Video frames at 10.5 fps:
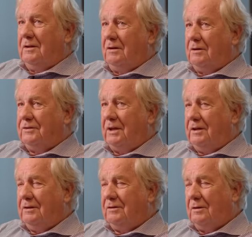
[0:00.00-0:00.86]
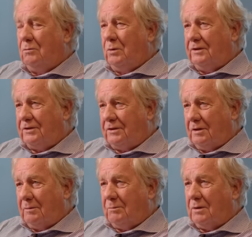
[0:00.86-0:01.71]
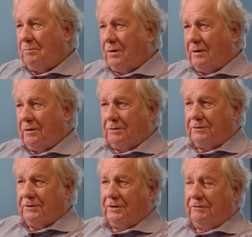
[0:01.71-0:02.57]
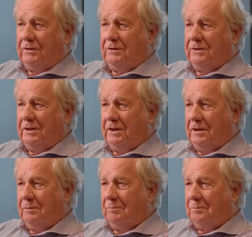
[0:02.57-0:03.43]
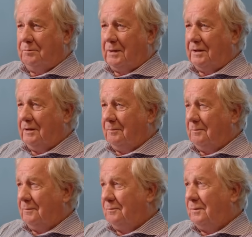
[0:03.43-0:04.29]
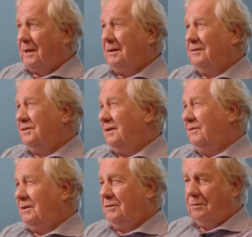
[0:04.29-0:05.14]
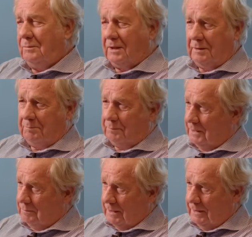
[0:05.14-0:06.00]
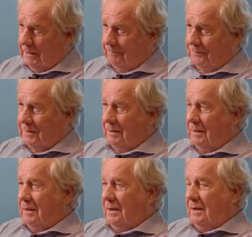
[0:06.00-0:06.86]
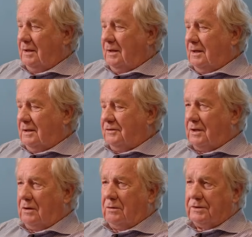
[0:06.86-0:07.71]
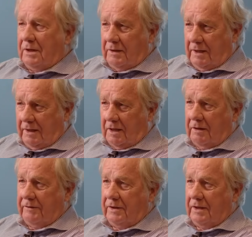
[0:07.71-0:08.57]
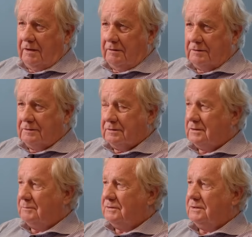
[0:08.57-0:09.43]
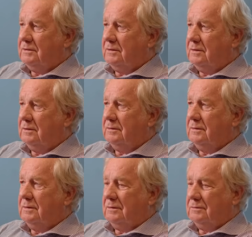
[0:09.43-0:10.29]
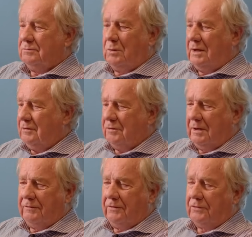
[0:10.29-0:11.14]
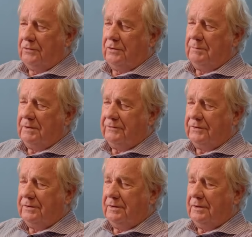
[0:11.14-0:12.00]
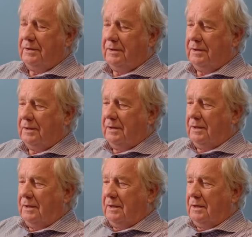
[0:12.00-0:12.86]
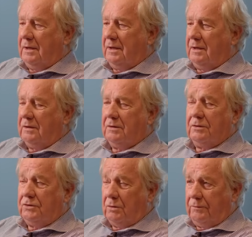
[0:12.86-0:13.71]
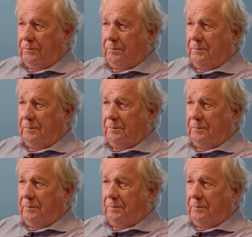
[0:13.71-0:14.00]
Then I was heading to the West. My brother was a civil engineer back in 72, making big money. So I was going to head over there and someone said, oh, I was waiting around for 3 months and I got a job